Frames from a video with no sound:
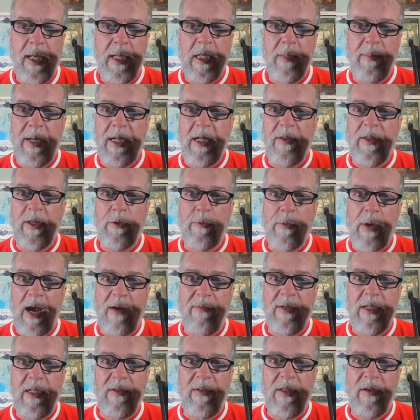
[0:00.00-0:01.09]
Depending on the
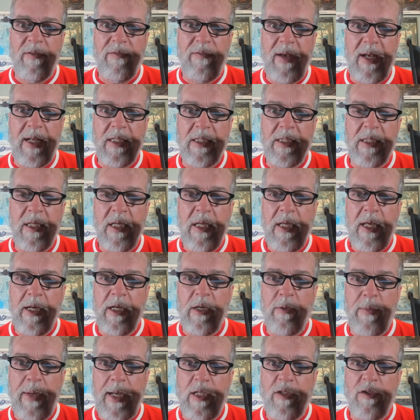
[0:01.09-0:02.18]
gravity of the offense, it
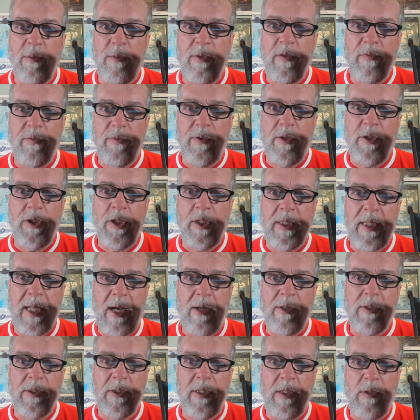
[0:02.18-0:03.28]
could range from diversion,
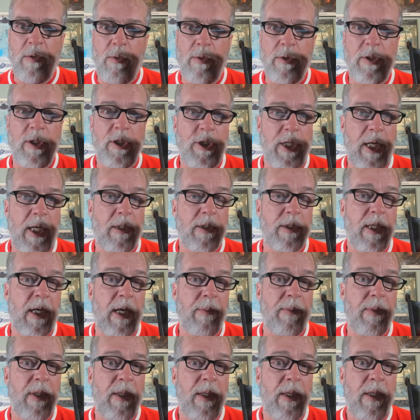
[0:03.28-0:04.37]
counseling, or to jail
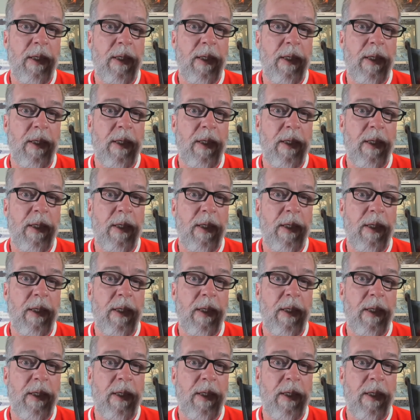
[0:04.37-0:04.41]
time.